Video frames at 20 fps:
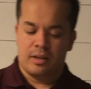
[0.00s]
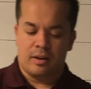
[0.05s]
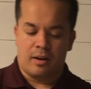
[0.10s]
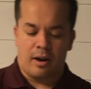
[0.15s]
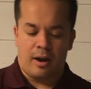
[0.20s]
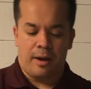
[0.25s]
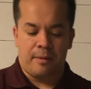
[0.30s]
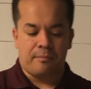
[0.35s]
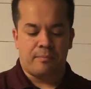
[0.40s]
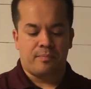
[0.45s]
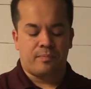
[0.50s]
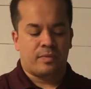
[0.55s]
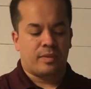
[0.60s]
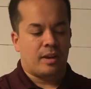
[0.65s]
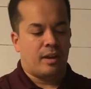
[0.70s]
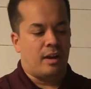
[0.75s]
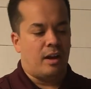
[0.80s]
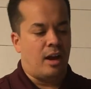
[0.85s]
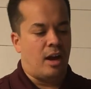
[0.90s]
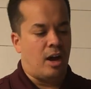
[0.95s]
All
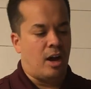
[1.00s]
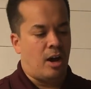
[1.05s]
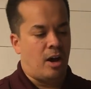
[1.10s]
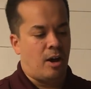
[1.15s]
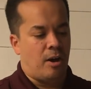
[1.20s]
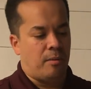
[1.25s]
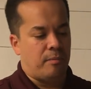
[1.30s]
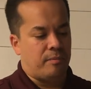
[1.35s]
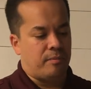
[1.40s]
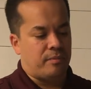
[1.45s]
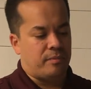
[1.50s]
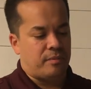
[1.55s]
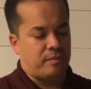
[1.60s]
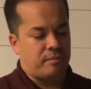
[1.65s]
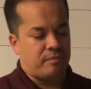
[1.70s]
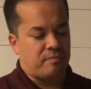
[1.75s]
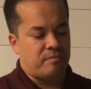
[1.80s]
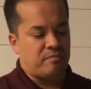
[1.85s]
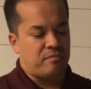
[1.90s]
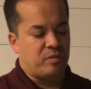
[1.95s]
right, um,
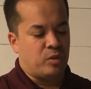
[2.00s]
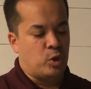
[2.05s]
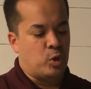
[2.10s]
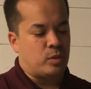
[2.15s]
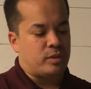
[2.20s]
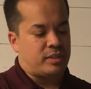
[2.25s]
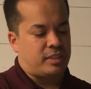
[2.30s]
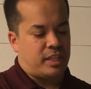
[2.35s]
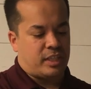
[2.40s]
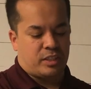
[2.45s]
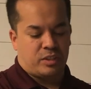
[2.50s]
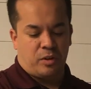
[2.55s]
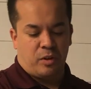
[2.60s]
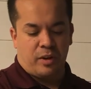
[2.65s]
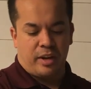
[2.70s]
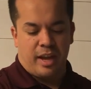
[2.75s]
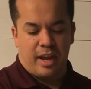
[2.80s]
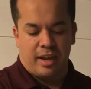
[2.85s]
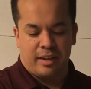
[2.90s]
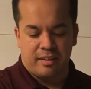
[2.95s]
Luke six
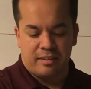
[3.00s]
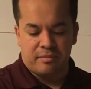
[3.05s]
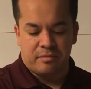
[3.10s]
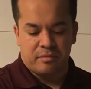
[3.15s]
thirty eight.